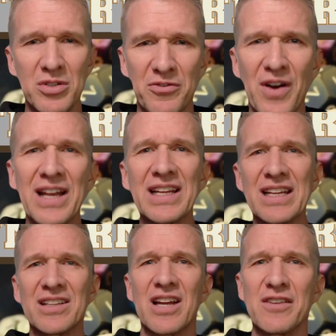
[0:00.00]
finally
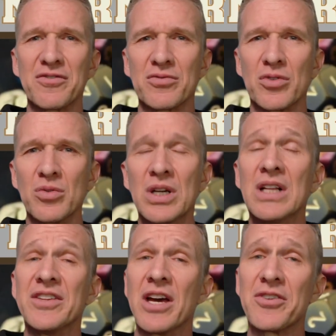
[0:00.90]
get the knife through,
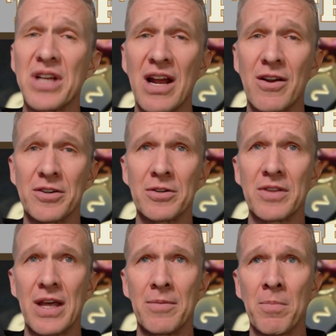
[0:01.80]
the other character
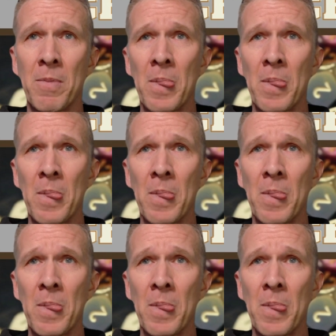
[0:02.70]
then